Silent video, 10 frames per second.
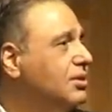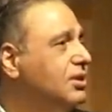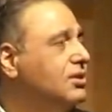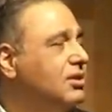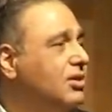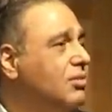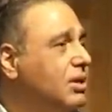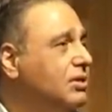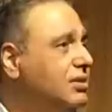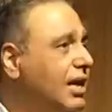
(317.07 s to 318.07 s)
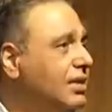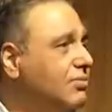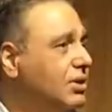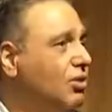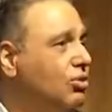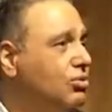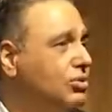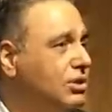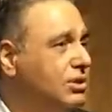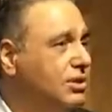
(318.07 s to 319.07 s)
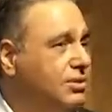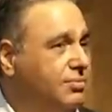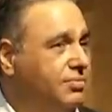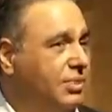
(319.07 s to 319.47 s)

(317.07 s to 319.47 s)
disagreements as we go through this thing.